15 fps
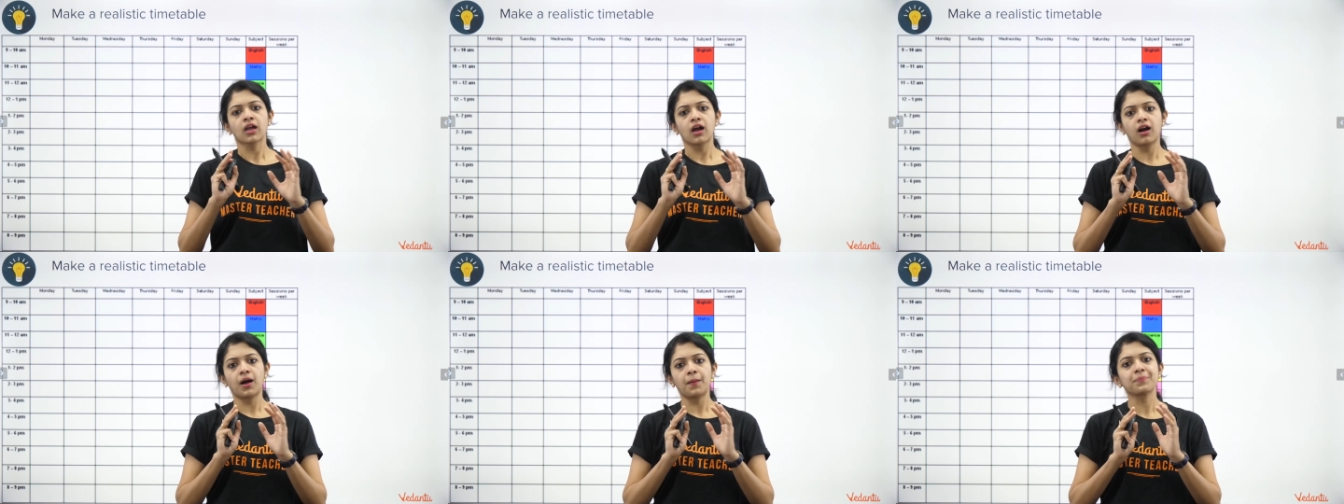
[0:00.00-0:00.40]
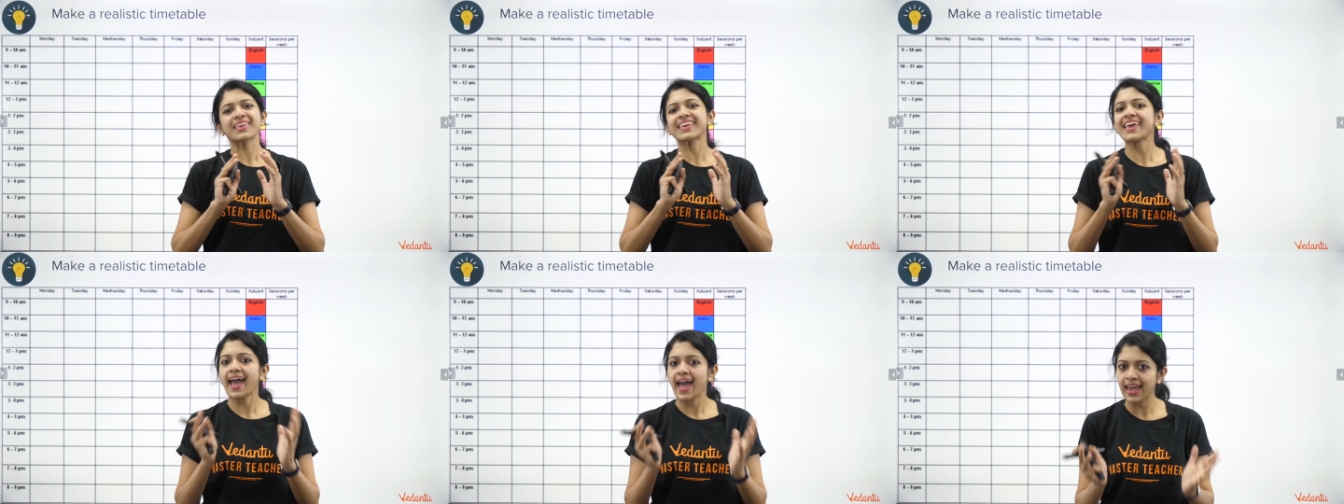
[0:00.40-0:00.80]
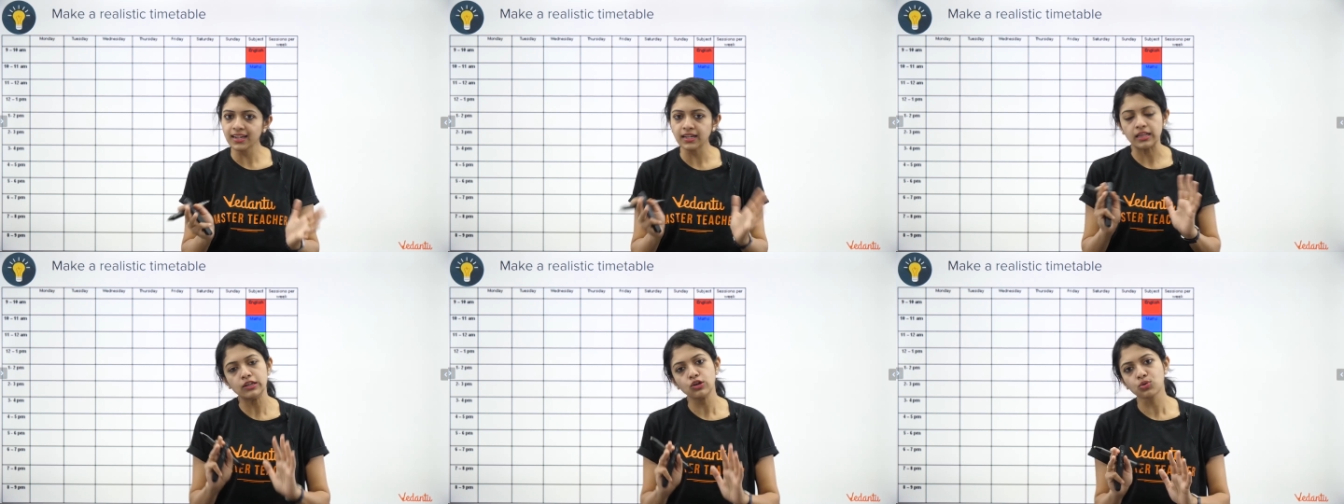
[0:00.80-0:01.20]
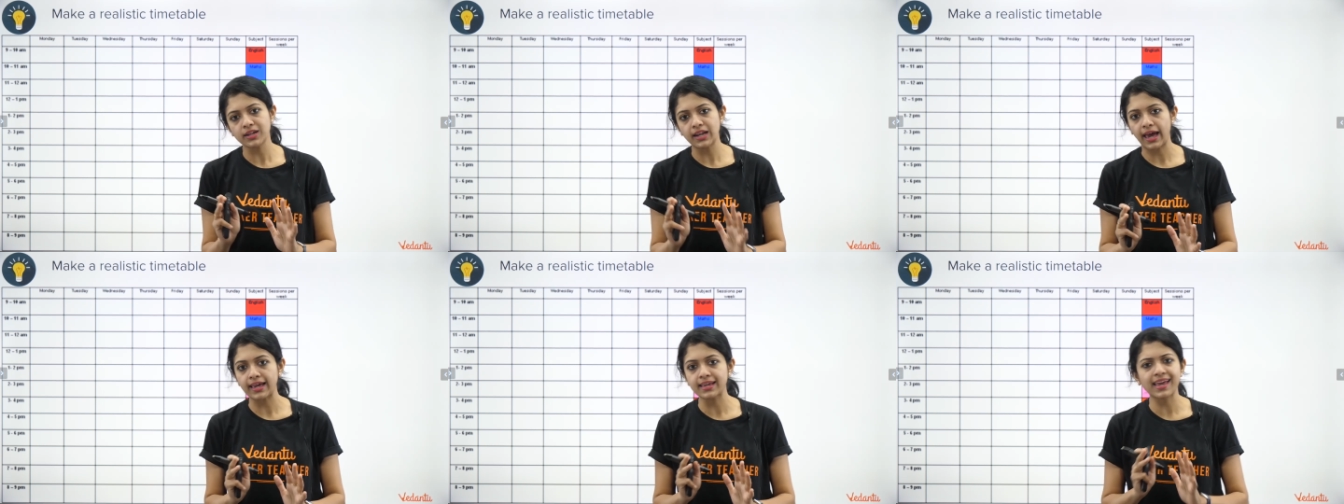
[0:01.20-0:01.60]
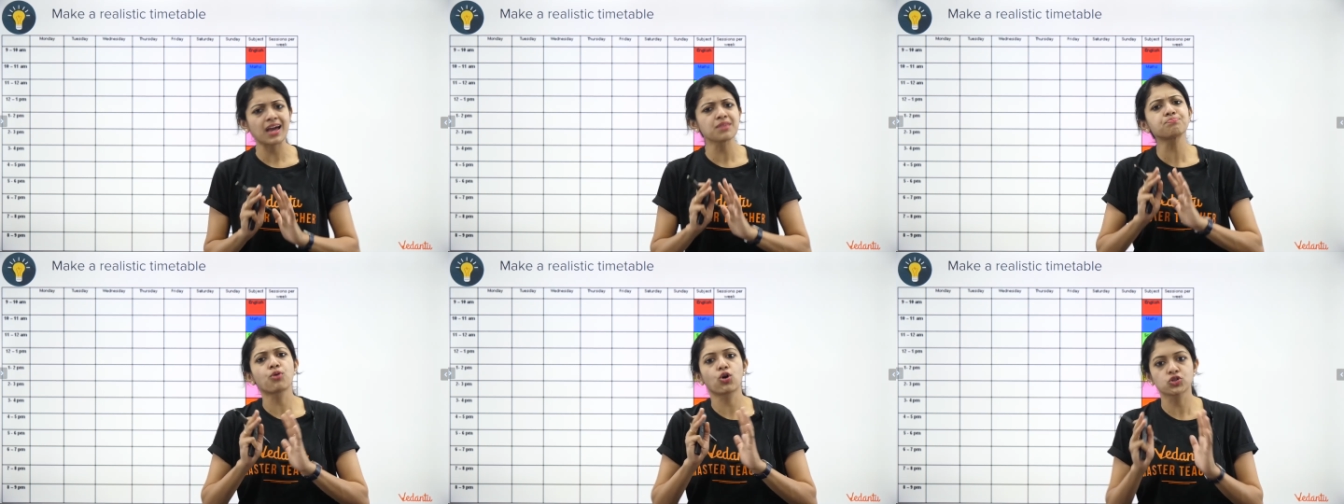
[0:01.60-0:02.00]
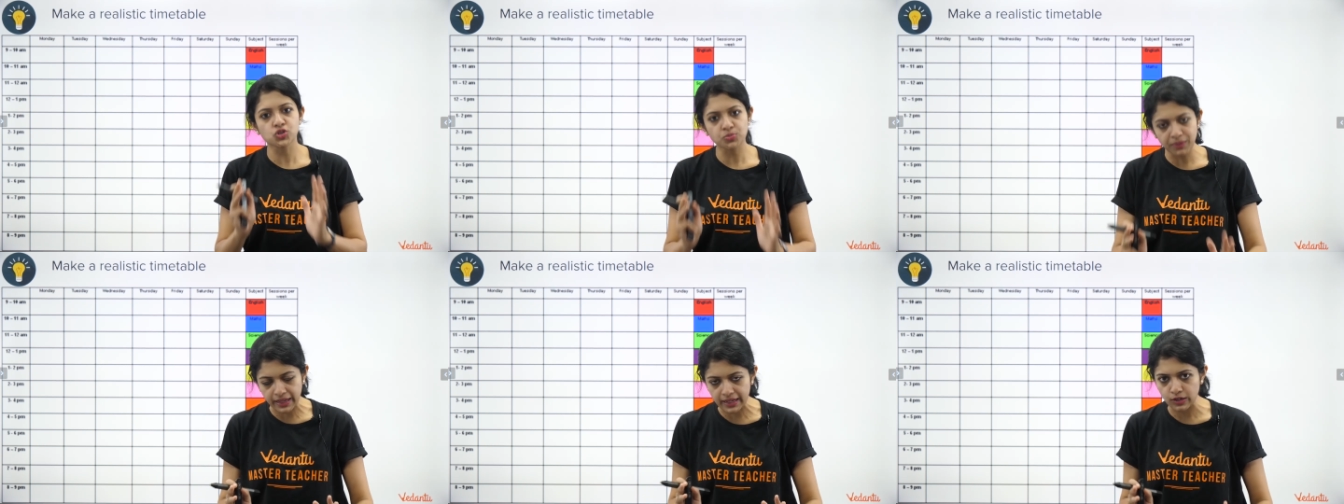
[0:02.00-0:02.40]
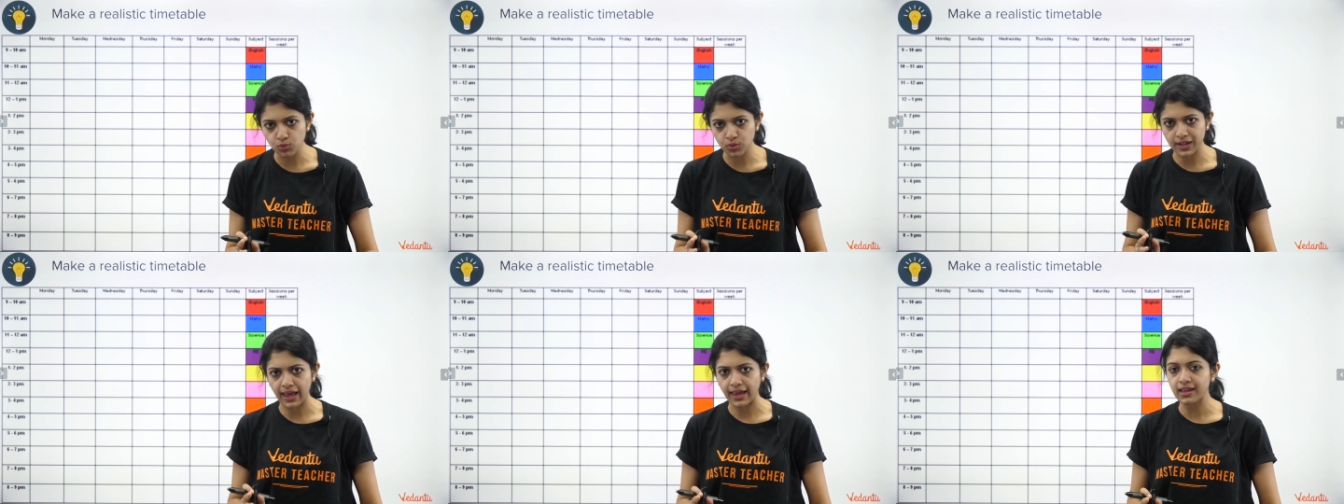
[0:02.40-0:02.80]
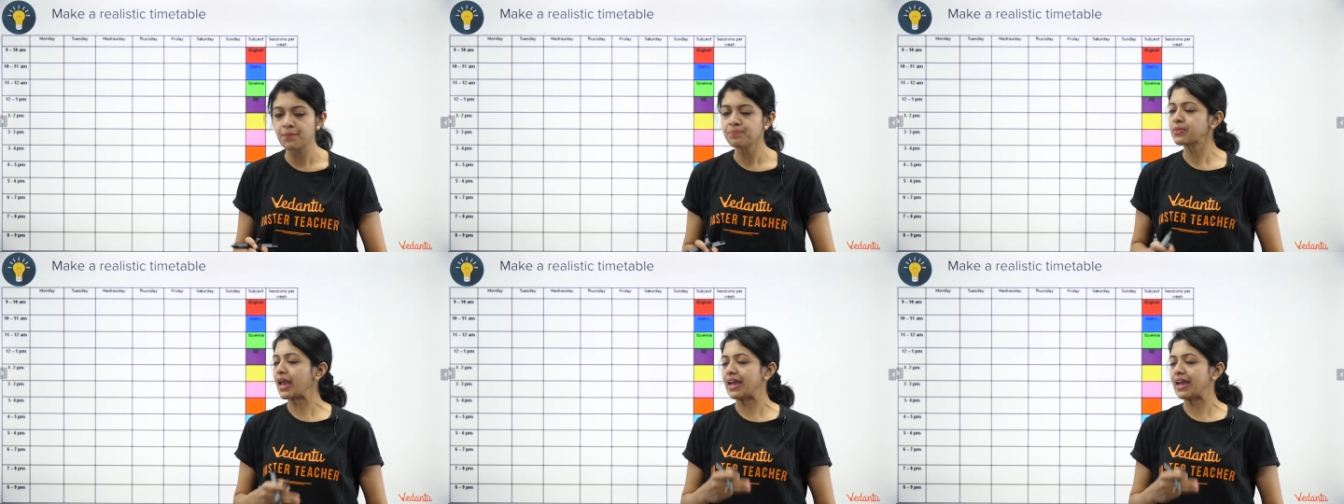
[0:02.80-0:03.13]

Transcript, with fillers: can look like, can possibly look like.